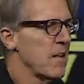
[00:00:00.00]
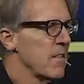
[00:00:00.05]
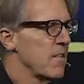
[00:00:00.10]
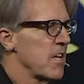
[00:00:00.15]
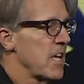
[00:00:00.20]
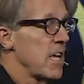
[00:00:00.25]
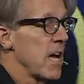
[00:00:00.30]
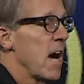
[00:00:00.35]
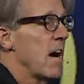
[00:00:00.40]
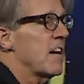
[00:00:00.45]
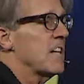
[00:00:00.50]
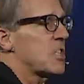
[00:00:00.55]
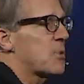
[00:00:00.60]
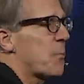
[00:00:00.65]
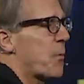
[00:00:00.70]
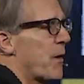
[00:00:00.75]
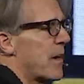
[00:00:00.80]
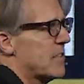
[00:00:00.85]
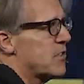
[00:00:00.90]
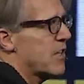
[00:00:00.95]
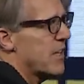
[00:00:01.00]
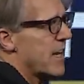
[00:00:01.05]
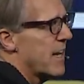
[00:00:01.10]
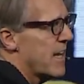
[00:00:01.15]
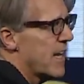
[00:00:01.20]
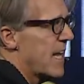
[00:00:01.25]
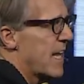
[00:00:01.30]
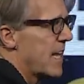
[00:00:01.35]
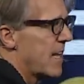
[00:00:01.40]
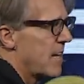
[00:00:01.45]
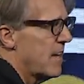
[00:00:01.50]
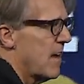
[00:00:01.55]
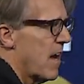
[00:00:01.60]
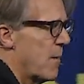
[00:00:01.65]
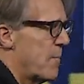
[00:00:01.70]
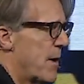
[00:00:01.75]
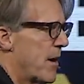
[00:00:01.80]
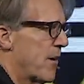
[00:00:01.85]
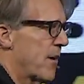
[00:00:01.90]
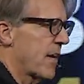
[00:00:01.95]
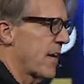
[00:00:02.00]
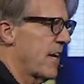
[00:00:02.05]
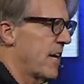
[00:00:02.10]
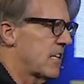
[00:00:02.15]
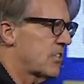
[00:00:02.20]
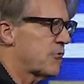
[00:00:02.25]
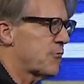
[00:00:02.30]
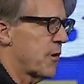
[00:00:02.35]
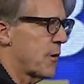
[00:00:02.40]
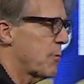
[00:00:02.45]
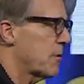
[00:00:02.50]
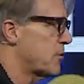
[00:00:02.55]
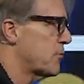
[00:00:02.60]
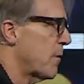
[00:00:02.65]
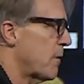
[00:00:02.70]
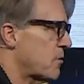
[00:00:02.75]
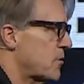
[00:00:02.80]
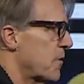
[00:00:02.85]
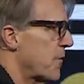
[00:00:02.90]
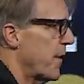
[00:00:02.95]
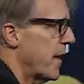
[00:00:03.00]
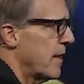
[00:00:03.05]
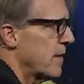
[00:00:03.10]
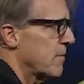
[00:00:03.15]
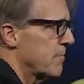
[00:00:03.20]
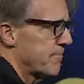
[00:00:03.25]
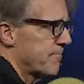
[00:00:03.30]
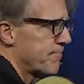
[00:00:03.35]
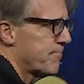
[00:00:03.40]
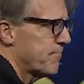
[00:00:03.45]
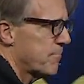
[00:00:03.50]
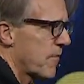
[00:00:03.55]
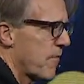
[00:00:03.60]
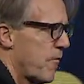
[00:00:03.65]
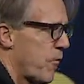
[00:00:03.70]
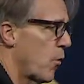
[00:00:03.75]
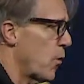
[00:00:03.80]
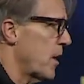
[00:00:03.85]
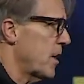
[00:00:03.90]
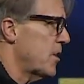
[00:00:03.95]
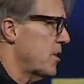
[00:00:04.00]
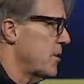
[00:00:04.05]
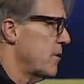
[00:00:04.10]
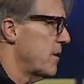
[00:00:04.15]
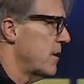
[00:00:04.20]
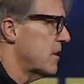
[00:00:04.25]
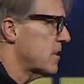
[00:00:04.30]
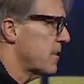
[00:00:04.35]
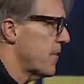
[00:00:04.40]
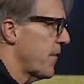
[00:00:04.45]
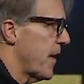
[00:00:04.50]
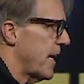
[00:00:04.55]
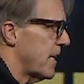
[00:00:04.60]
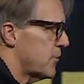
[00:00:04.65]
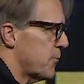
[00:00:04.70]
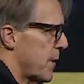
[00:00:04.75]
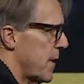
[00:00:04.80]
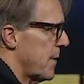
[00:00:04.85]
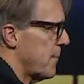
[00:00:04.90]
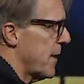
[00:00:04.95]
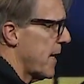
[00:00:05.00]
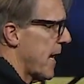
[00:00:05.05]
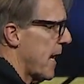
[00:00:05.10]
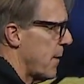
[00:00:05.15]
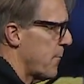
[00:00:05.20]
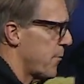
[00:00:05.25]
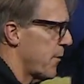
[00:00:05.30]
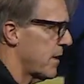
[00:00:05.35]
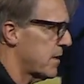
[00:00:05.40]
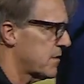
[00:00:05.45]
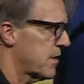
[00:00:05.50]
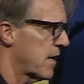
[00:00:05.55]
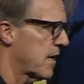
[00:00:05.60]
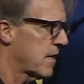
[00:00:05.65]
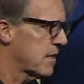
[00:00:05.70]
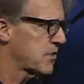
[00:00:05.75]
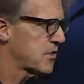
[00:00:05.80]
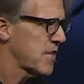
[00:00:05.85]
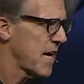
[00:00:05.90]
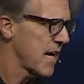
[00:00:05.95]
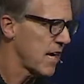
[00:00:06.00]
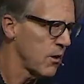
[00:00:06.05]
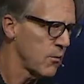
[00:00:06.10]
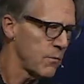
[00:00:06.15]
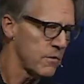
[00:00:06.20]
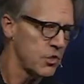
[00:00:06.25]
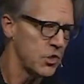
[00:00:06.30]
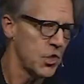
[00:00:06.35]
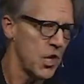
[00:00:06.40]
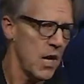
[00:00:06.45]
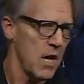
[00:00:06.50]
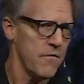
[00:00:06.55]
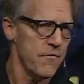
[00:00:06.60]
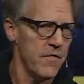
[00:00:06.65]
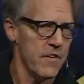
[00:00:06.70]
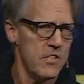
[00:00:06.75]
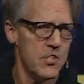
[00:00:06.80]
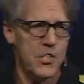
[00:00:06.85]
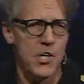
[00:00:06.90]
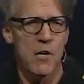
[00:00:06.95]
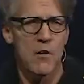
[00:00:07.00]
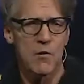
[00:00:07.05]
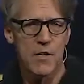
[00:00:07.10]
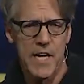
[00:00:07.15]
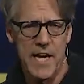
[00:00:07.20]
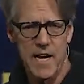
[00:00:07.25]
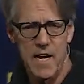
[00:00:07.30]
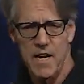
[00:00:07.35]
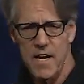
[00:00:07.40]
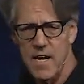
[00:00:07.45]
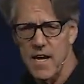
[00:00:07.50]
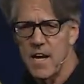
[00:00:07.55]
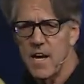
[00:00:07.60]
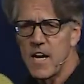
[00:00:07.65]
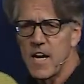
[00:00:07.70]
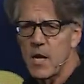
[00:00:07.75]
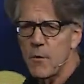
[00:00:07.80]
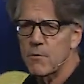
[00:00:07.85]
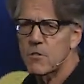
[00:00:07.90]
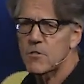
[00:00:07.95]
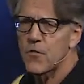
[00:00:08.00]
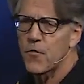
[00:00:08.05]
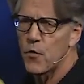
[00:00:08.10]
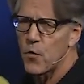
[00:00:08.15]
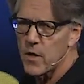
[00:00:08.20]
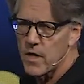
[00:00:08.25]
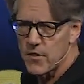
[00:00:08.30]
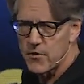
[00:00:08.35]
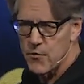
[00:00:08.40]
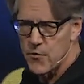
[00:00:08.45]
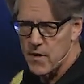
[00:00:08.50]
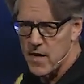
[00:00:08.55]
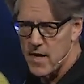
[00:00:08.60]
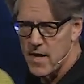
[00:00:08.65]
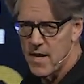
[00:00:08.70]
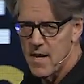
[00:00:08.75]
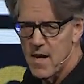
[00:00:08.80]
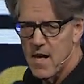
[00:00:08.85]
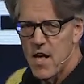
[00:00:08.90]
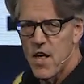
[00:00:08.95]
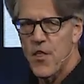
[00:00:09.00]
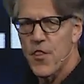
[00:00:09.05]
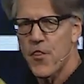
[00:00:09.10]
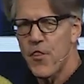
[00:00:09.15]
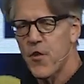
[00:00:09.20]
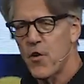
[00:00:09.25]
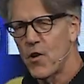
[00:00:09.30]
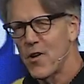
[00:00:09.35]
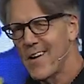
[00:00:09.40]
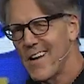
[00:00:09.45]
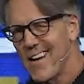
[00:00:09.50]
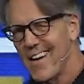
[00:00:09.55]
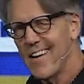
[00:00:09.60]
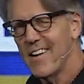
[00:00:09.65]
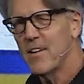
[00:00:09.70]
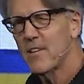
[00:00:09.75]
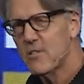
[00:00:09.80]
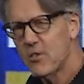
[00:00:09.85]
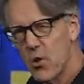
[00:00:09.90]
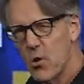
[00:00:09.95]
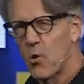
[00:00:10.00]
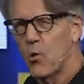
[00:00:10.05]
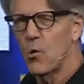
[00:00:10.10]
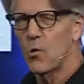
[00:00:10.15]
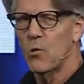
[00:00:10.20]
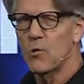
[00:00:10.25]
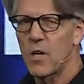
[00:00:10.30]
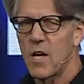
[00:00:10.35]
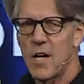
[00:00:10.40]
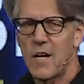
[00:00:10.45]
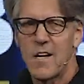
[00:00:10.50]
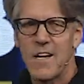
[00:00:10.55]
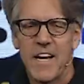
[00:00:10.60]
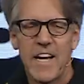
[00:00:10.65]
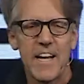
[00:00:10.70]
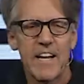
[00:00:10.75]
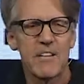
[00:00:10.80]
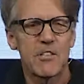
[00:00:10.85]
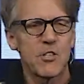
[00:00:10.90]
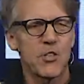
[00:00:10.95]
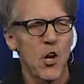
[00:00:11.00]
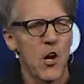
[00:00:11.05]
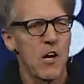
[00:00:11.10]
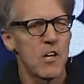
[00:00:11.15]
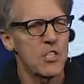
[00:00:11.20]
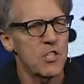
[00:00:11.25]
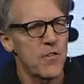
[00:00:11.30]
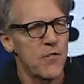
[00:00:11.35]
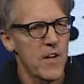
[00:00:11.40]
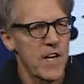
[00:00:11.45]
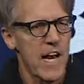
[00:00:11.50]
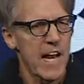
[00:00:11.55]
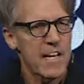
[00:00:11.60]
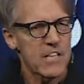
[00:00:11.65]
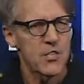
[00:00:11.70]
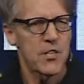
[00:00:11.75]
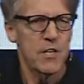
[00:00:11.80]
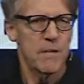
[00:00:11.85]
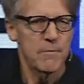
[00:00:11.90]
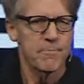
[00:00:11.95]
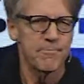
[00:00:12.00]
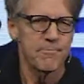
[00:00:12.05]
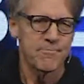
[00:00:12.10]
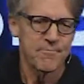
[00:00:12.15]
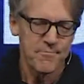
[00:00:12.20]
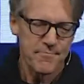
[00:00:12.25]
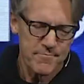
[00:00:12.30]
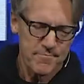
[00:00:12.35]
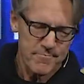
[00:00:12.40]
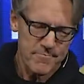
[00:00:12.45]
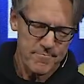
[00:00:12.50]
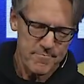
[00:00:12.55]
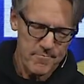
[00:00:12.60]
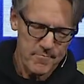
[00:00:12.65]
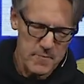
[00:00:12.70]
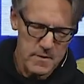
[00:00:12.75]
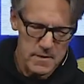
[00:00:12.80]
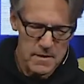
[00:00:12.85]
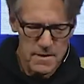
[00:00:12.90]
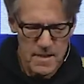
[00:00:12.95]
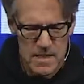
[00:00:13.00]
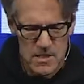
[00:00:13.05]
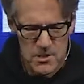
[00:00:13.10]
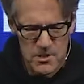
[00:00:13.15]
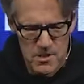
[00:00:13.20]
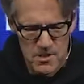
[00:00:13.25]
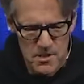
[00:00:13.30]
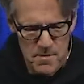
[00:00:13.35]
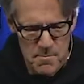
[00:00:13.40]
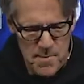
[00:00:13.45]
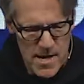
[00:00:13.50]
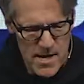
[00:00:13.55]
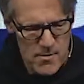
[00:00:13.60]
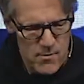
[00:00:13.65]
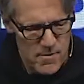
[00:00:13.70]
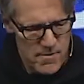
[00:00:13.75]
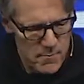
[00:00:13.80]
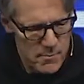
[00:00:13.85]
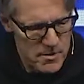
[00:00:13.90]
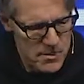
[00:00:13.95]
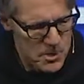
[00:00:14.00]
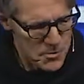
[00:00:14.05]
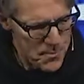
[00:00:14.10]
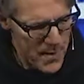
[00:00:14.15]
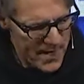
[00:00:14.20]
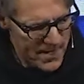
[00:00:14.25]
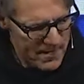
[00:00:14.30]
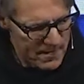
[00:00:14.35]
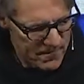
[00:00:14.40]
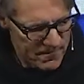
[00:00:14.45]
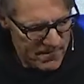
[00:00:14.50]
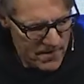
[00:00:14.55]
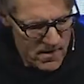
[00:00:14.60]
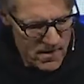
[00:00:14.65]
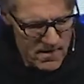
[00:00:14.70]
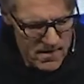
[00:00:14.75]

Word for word: The youngest president in American history was Roosevelt, forty-two years of age when he became president. The second was John Fitzgerald Kennedy. He was forty-three. thirty years old in charge of a nation. That's just a matter of perspective.